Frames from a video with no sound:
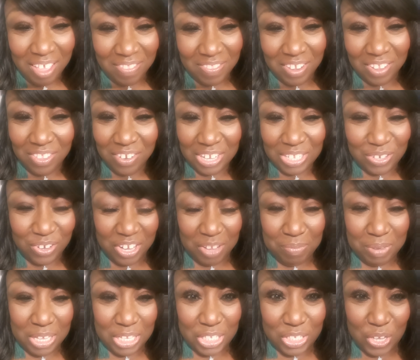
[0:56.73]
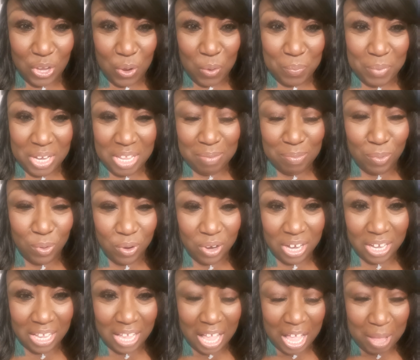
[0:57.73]
that there's going to be so many more
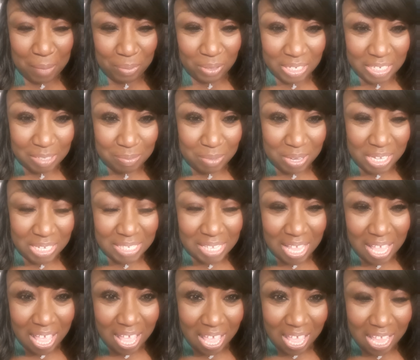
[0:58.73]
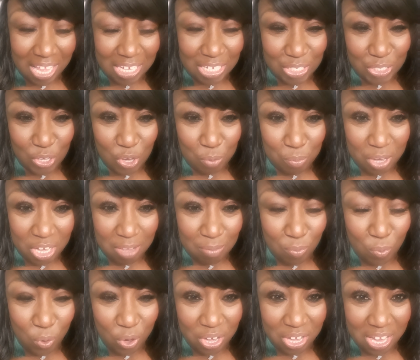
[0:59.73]
accomplishments and so many
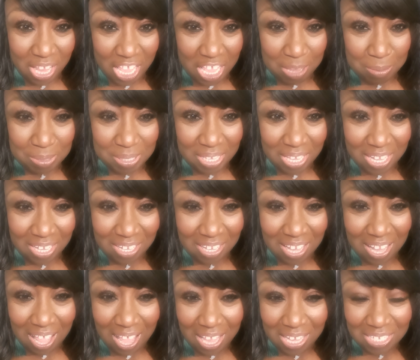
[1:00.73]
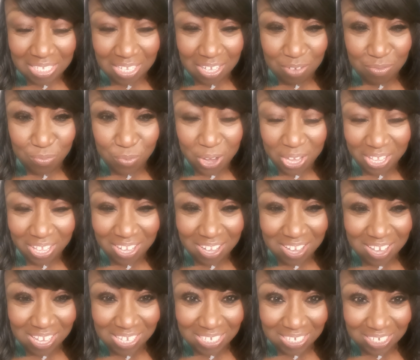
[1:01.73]
more names in lights and
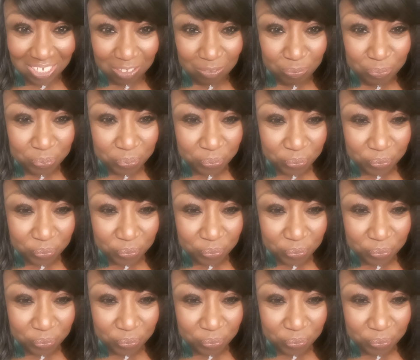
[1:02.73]
recognition